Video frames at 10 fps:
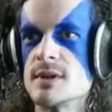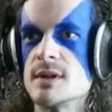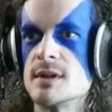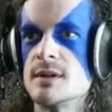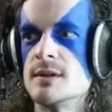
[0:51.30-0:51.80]

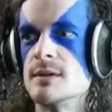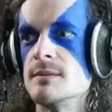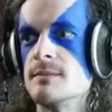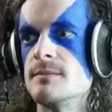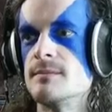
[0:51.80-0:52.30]

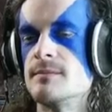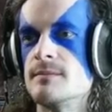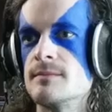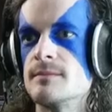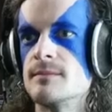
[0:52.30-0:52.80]

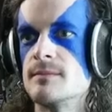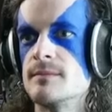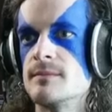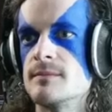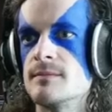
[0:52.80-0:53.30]

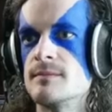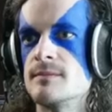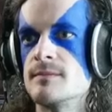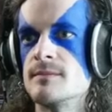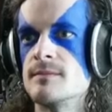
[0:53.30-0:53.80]
No one is speaking in this clip.